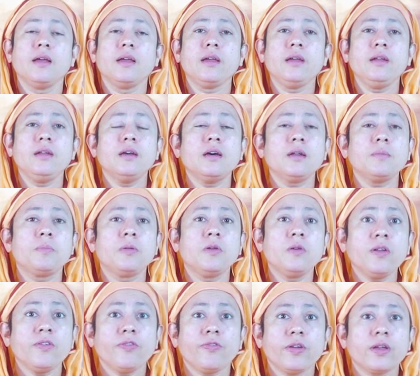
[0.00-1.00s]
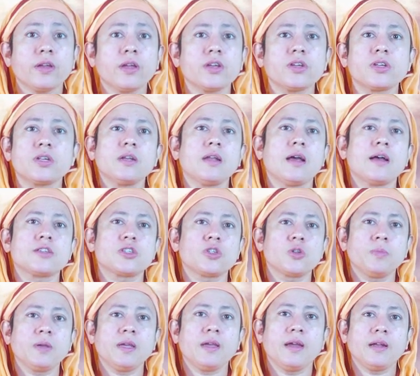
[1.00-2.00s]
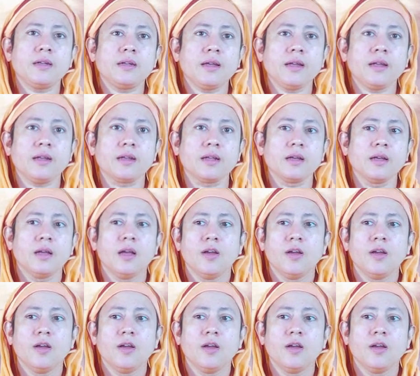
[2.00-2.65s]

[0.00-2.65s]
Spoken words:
inner purification has to be attained